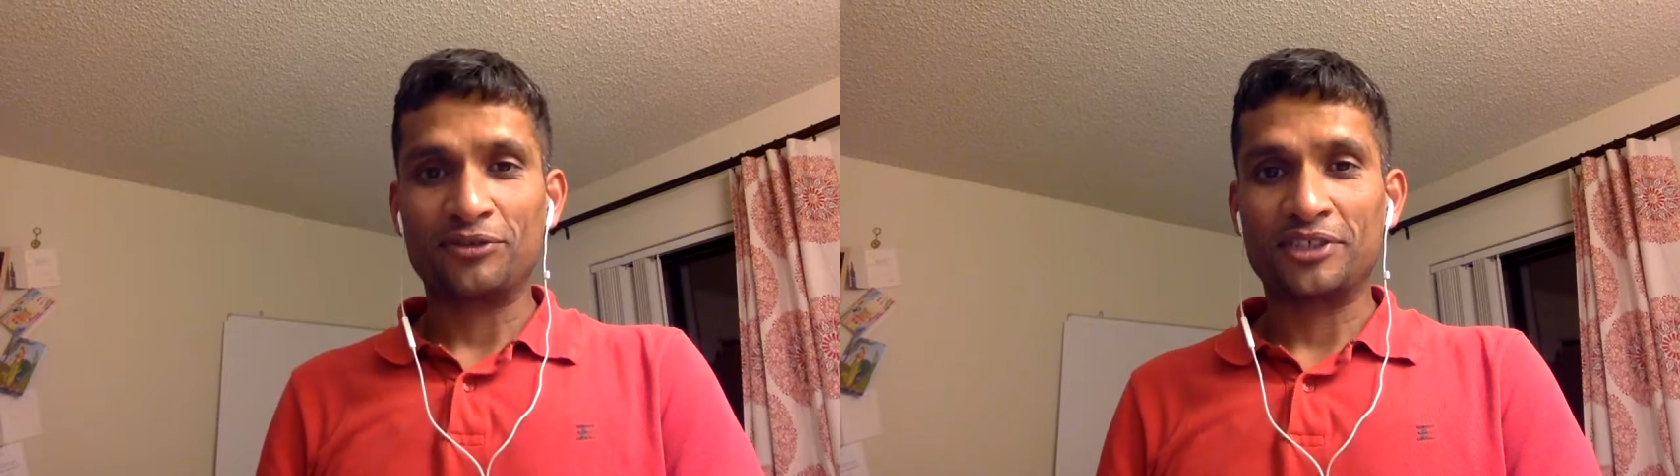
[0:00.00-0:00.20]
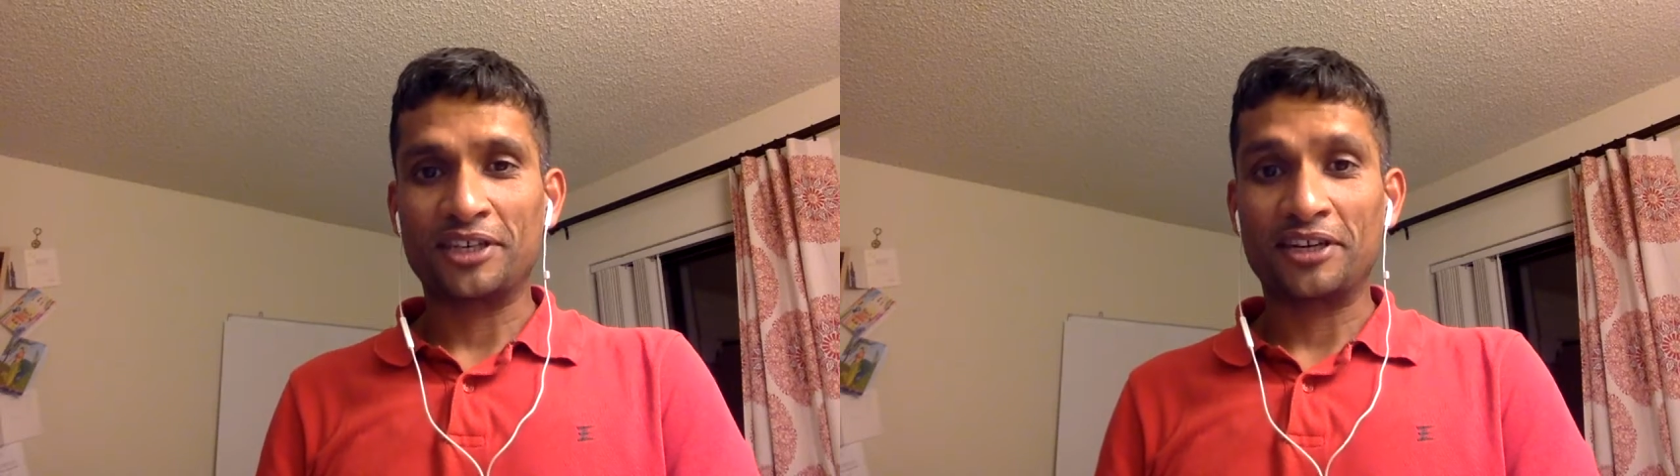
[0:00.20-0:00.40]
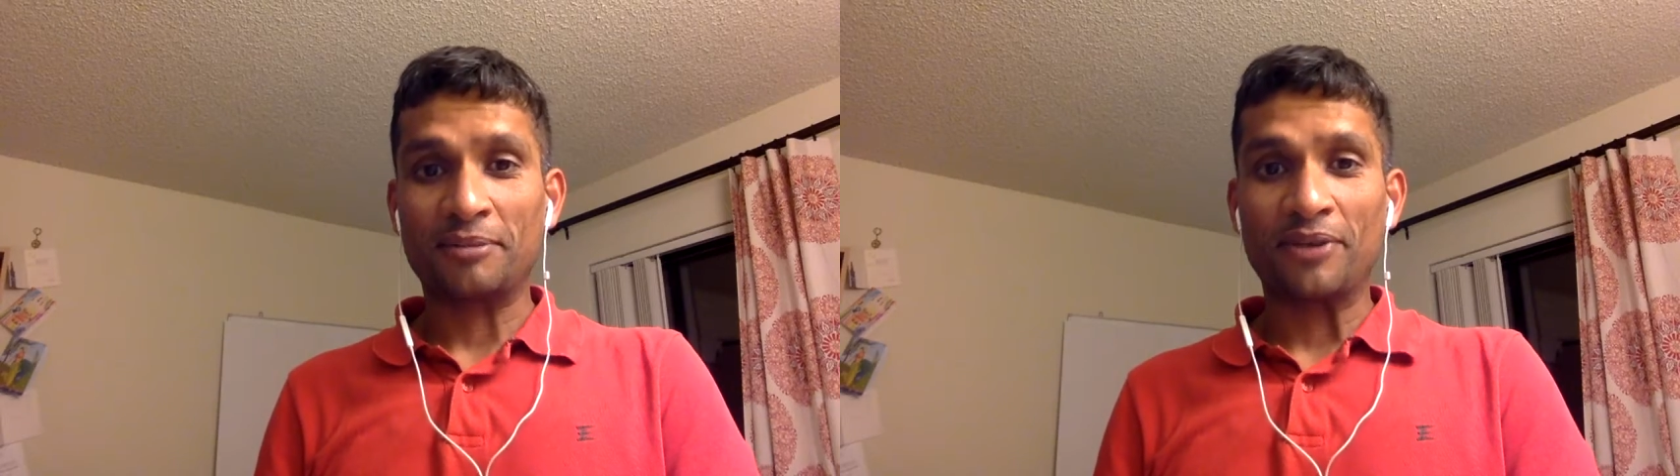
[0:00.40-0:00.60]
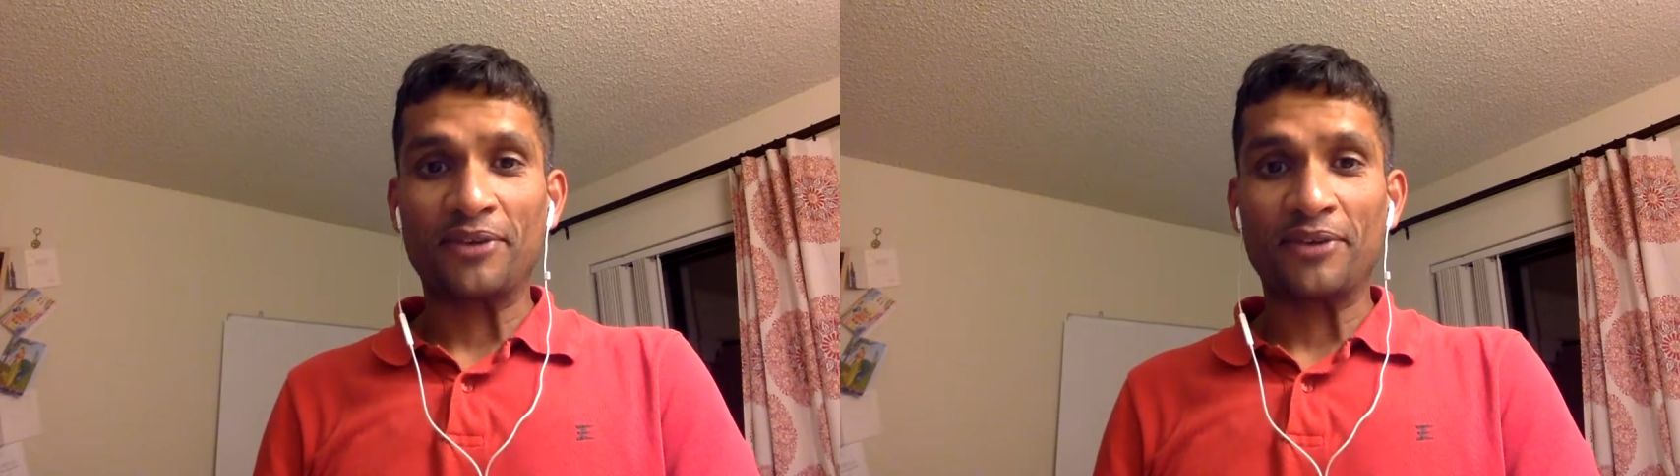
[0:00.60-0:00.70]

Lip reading: to share in my